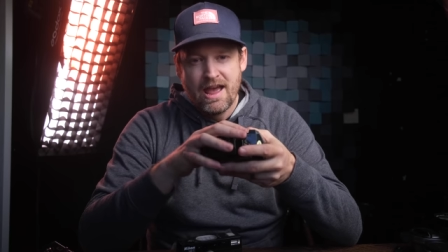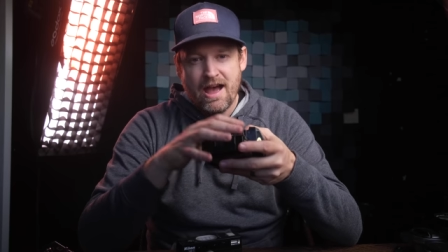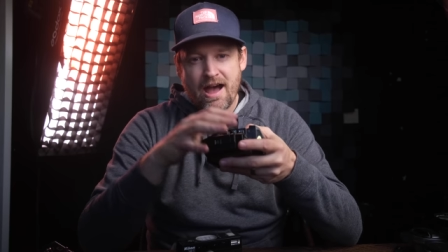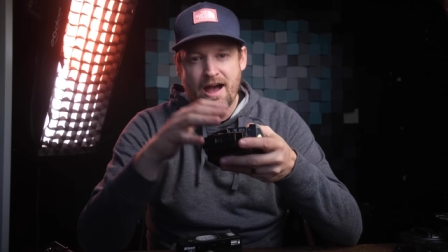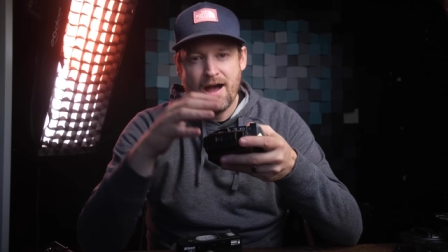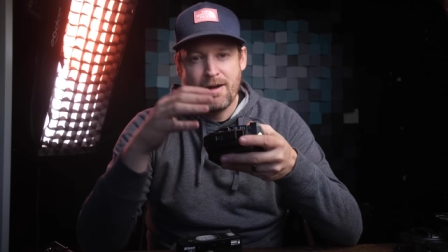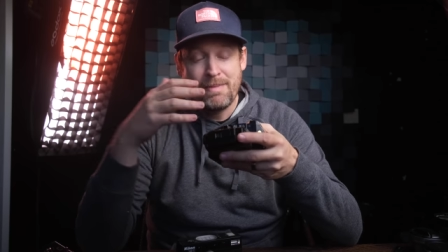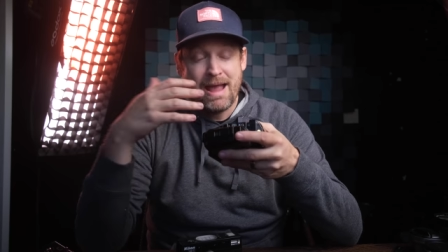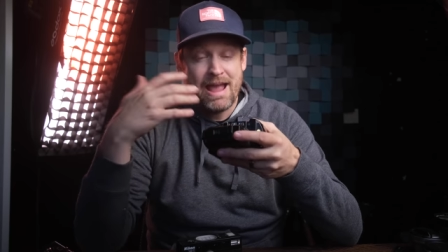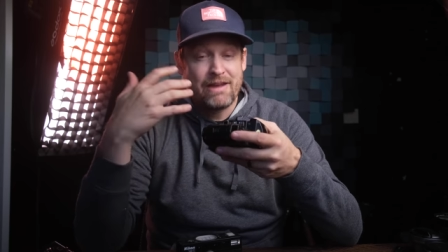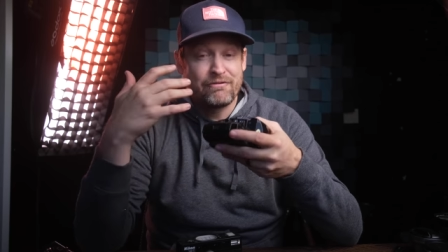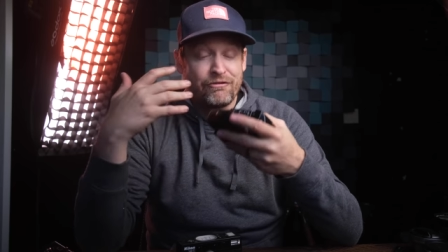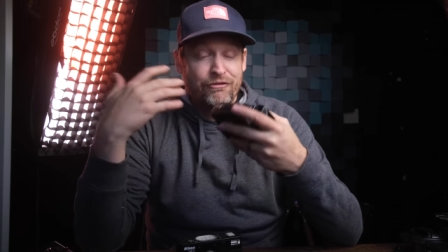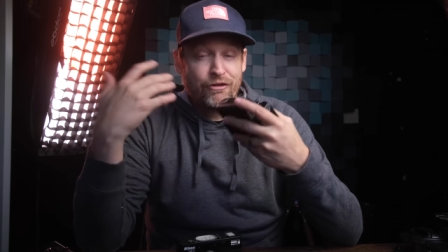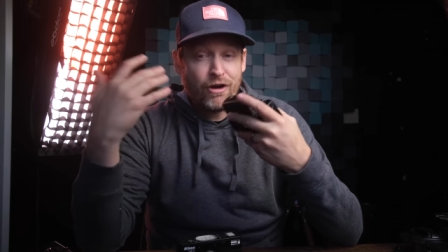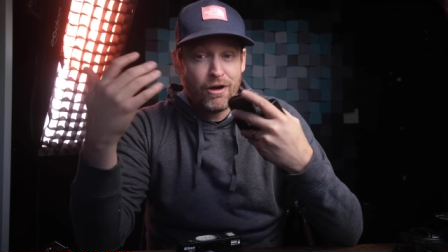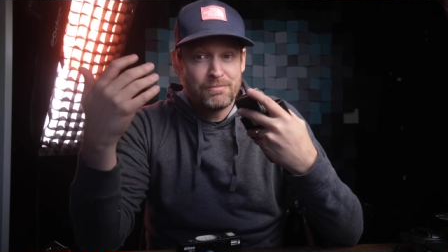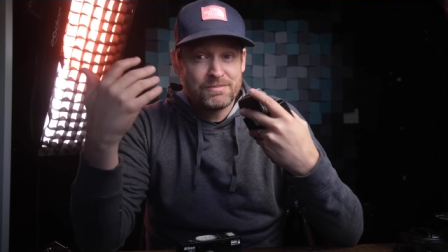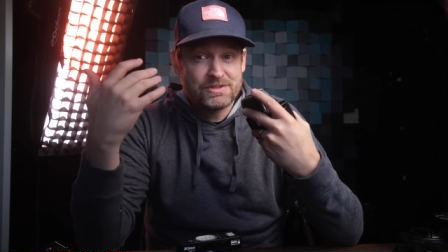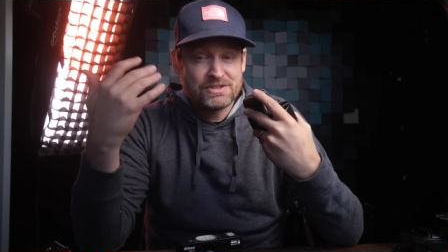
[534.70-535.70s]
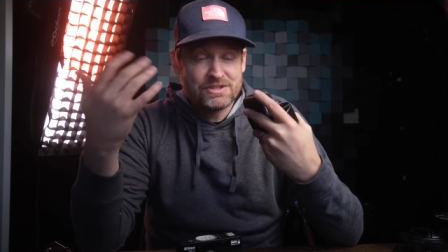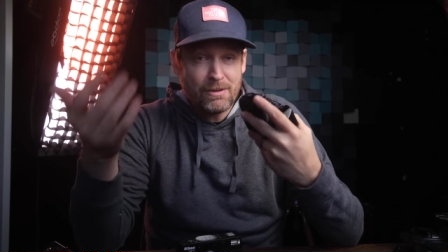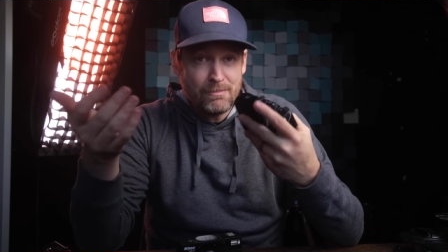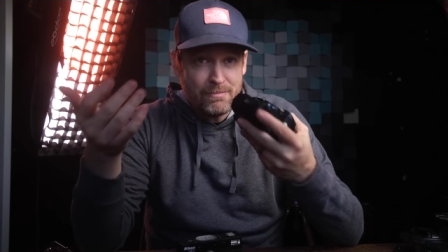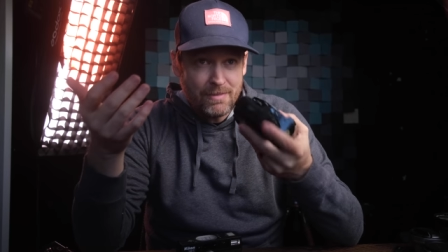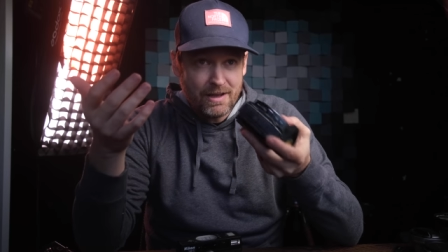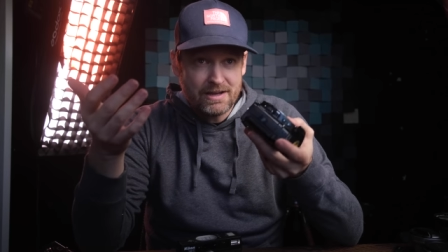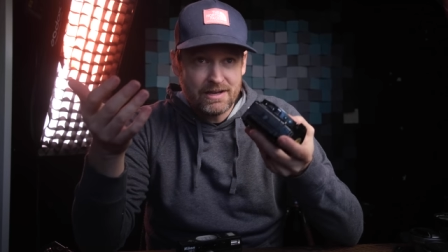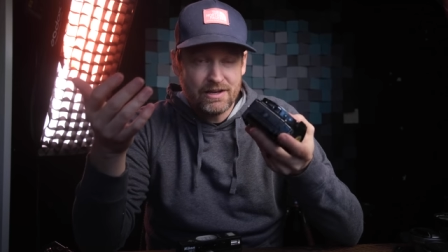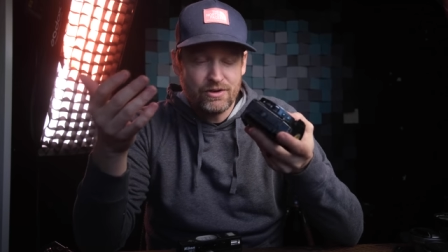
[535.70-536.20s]
um, and from
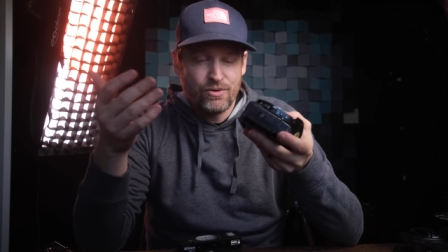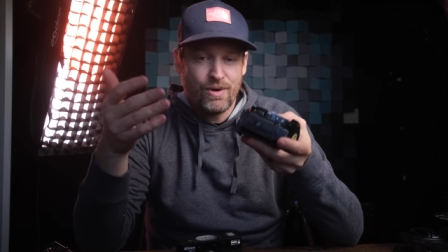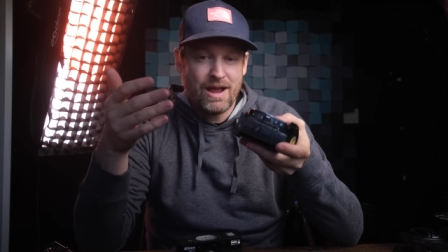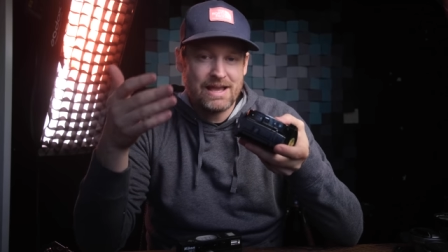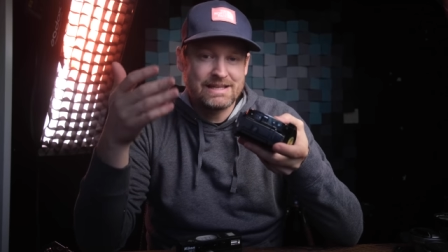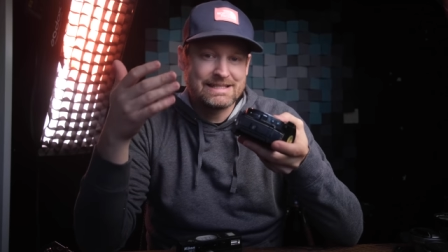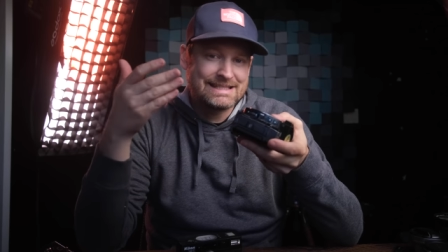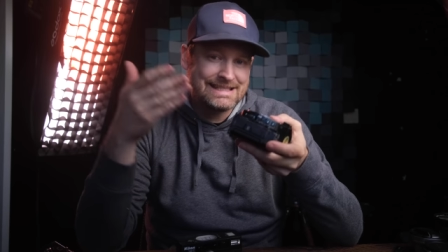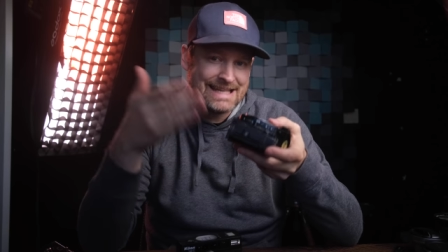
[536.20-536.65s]
somebody who has